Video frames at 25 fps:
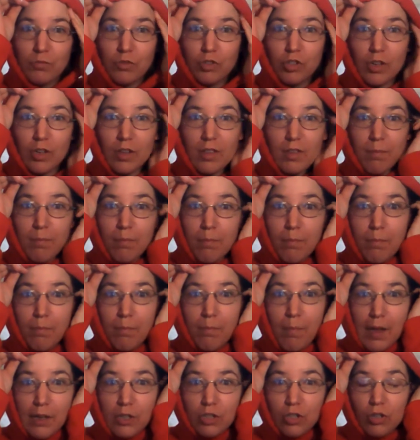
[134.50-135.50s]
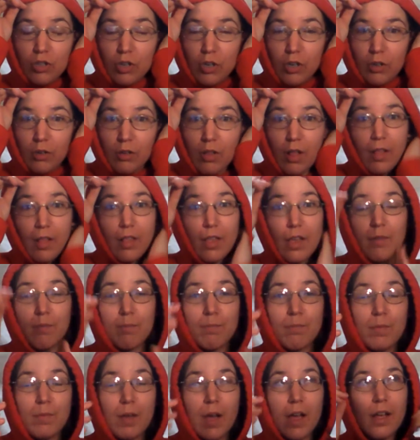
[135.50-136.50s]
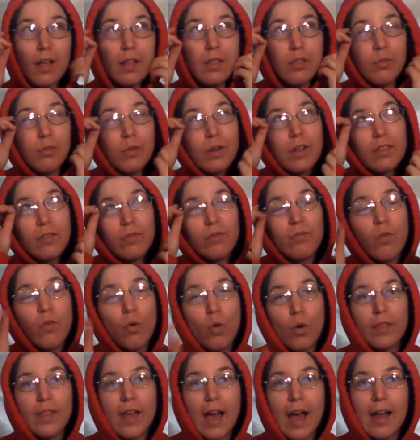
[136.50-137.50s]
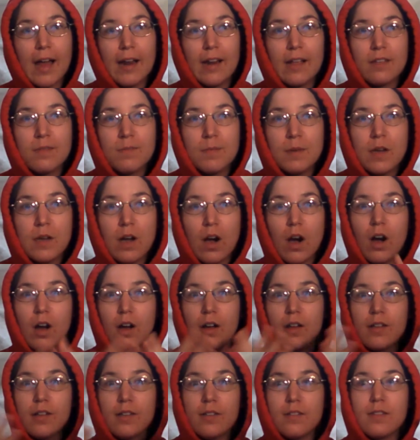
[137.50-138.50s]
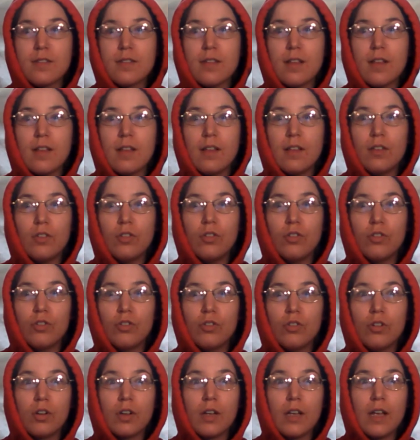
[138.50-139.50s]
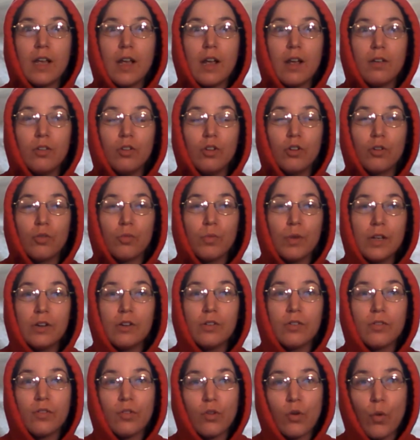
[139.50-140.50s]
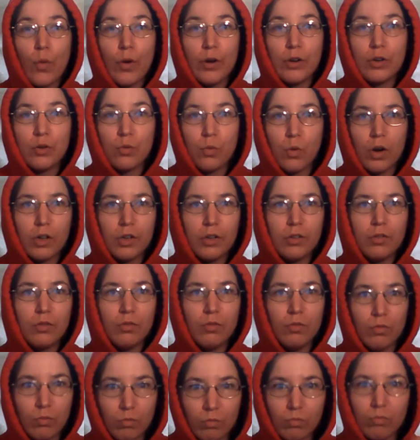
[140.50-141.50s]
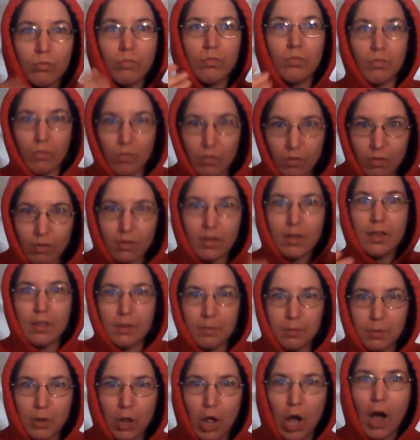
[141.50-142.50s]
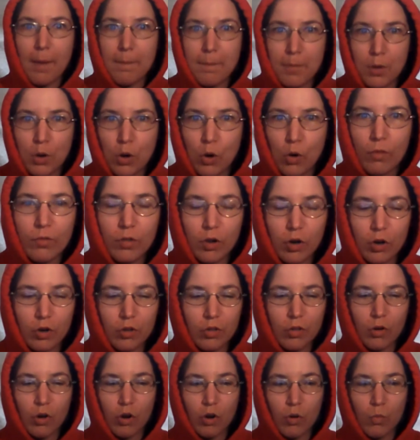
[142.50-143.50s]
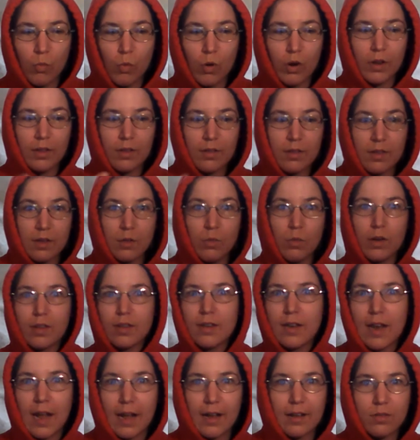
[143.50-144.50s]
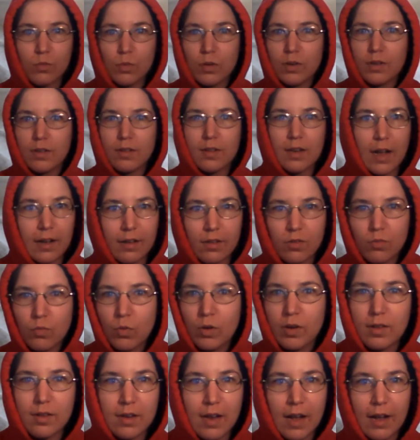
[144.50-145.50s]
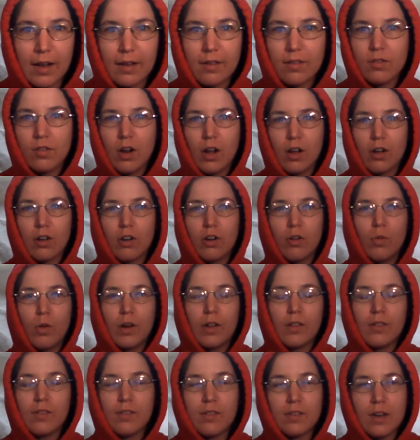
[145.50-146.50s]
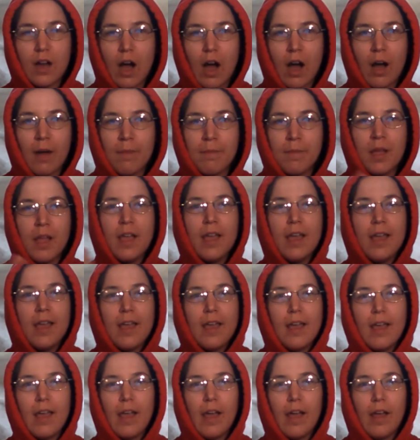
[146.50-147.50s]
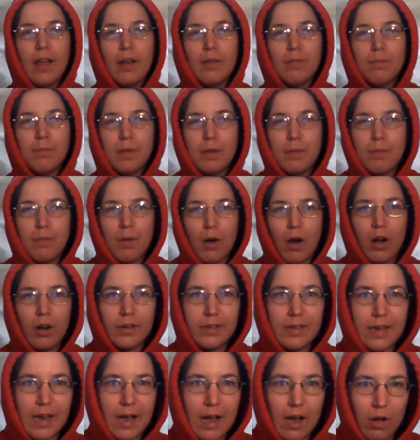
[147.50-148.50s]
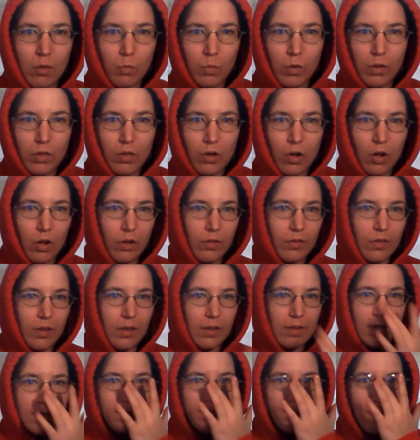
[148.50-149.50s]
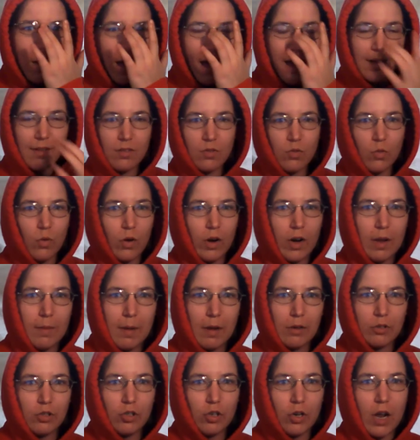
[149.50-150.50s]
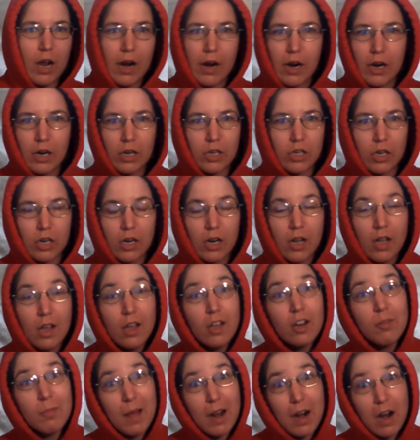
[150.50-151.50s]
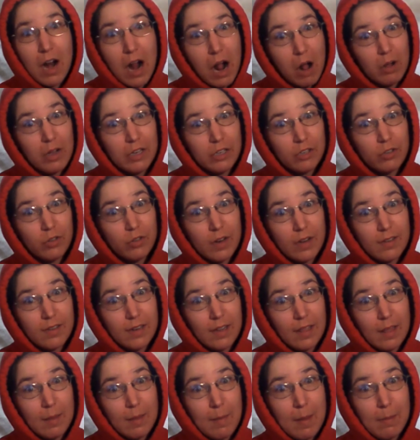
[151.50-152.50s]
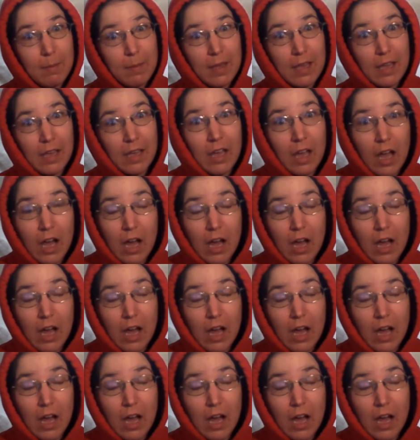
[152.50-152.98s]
Just make sure, and the reason for that is because your readers are going to want to see the plot move. They're going to want to see what's next. They're not going to want to stop and be bogged down with all this backstory about your character, no matter how interesting they may be.